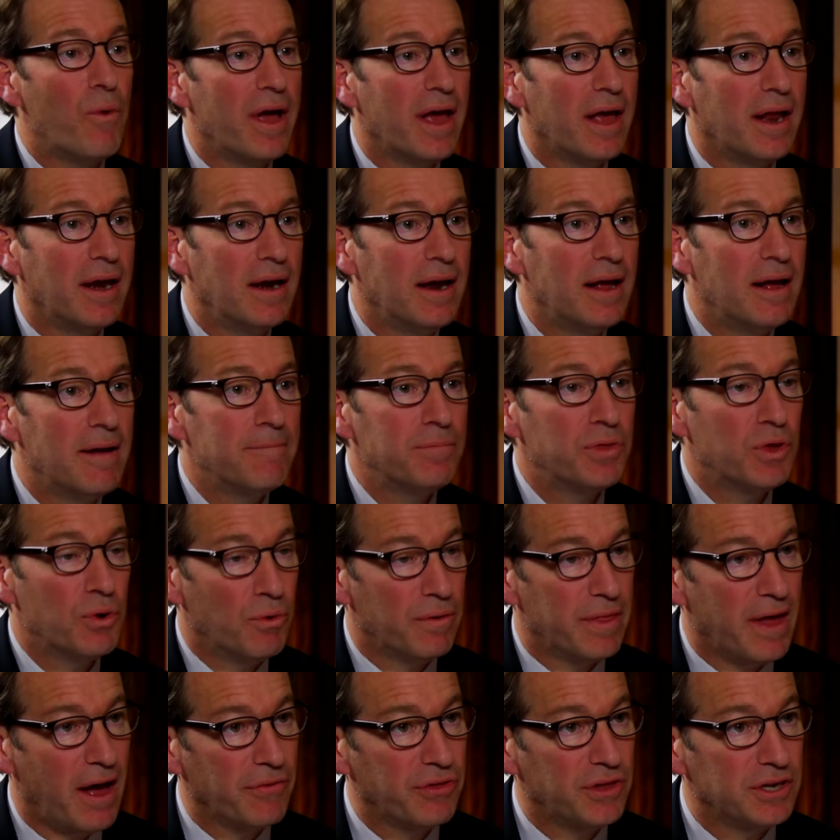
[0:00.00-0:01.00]
win
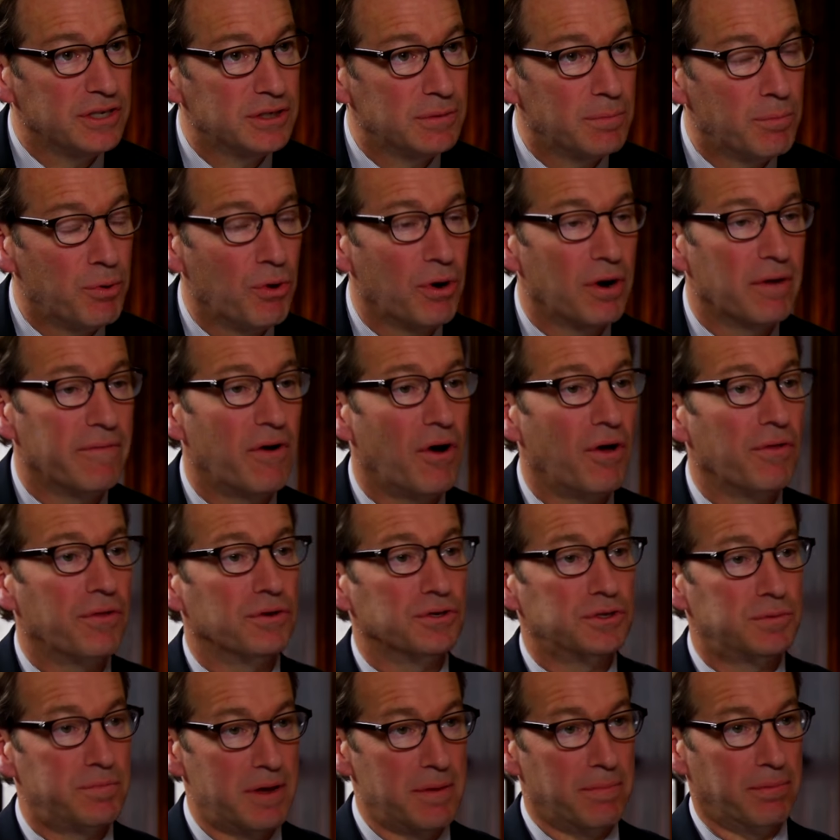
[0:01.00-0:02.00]
without the support of all
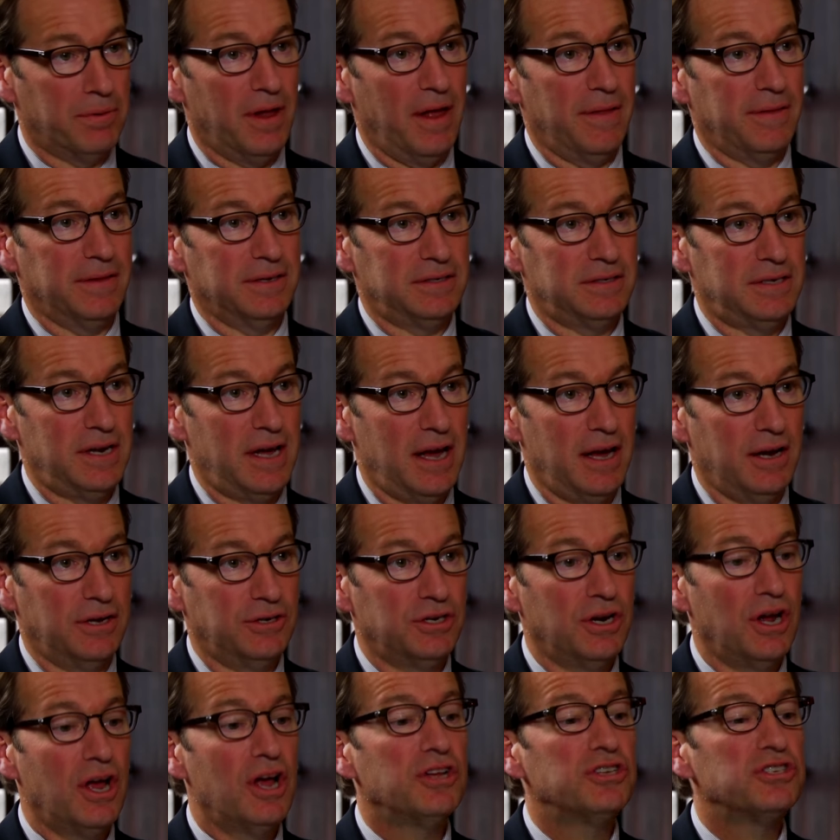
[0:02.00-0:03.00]
those people on the
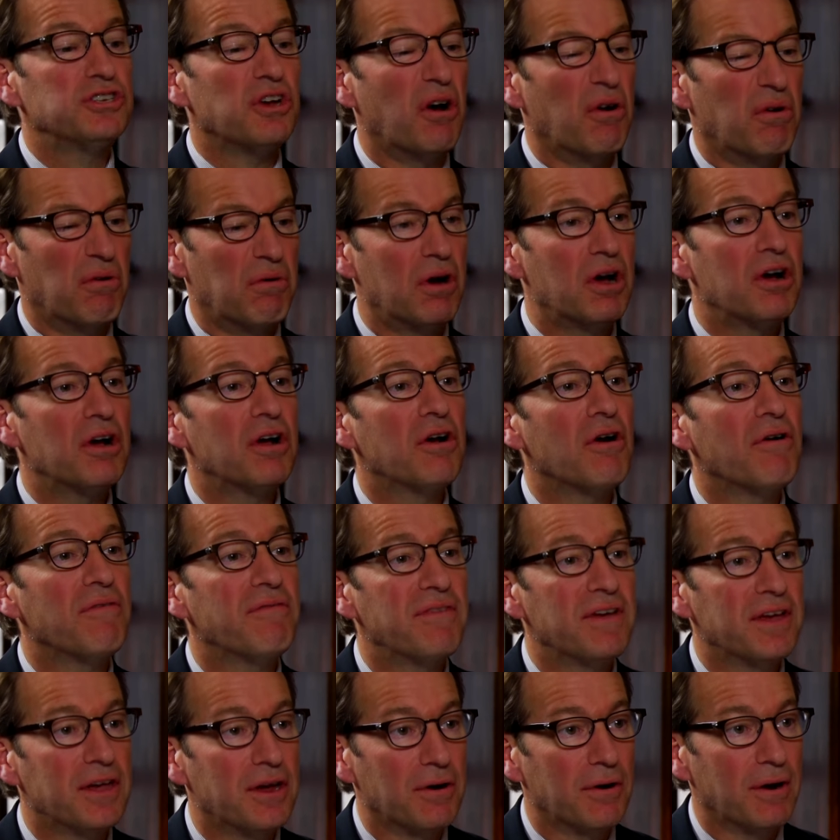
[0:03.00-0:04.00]
stage. So go
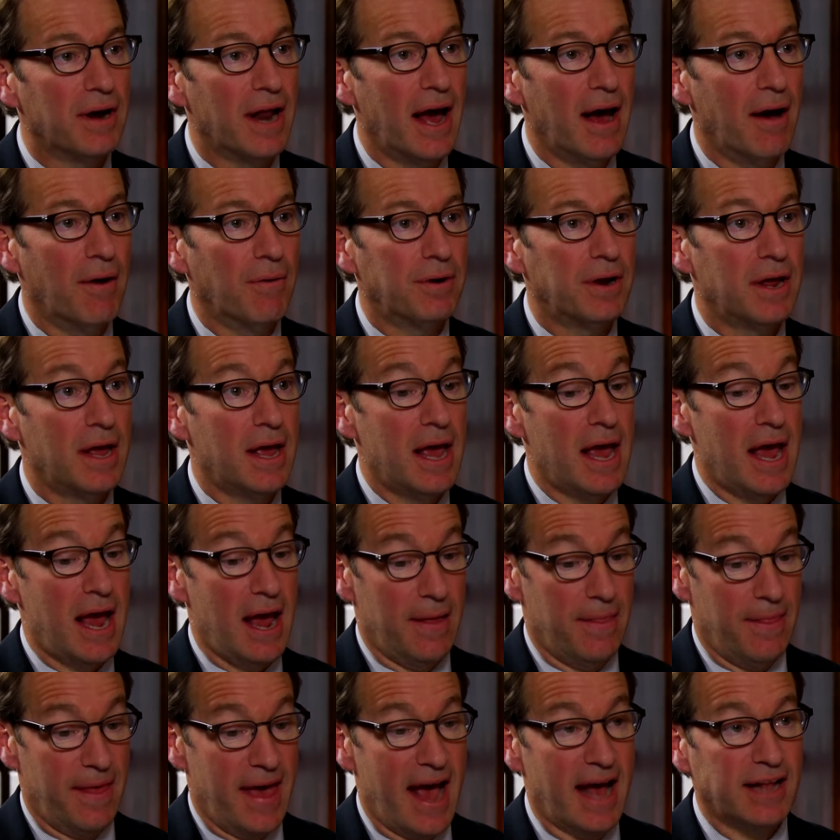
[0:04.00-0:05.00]
figure it out.
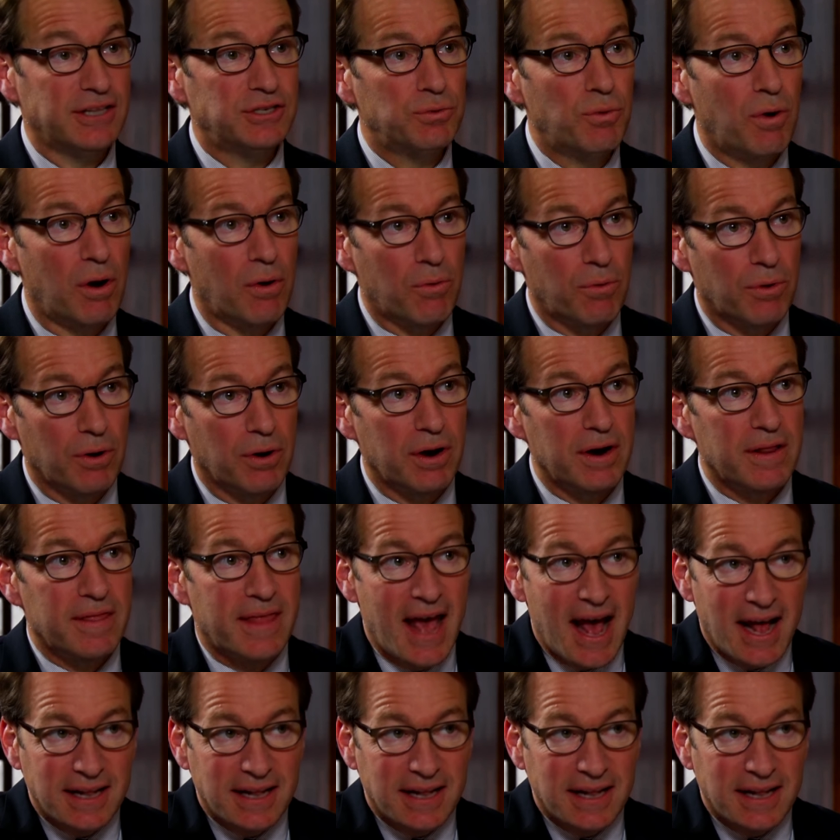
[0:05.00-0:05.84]
And that's what we're